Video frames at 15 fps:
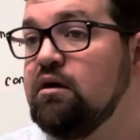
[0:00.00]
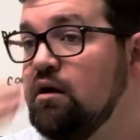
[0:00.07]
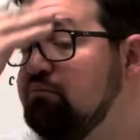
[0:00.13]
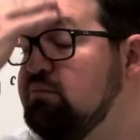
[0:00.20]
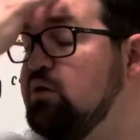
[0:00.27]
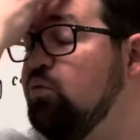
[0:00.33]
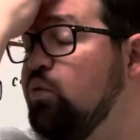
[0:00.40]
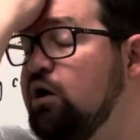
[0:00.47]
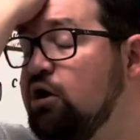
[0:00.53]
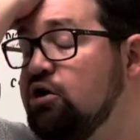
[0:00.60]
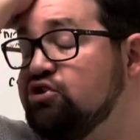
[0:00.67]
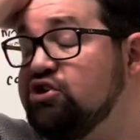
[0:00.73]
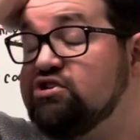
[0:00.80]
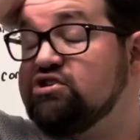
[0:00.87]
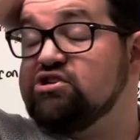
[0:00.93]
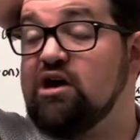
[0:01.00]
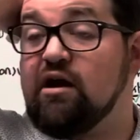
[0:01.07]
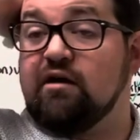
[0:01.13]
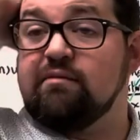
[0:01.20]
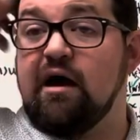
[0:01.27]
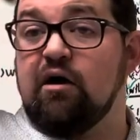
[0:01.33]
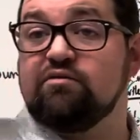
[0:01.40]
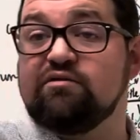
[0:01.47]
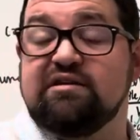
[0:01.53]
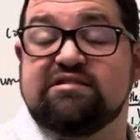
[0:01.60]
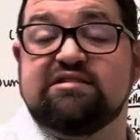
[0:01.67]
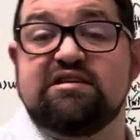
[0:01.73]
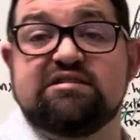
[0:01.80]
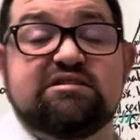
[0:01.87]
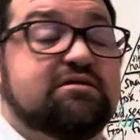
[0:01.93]
But we're just talking about the
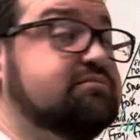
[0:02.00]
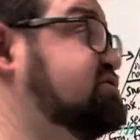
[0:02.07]
system.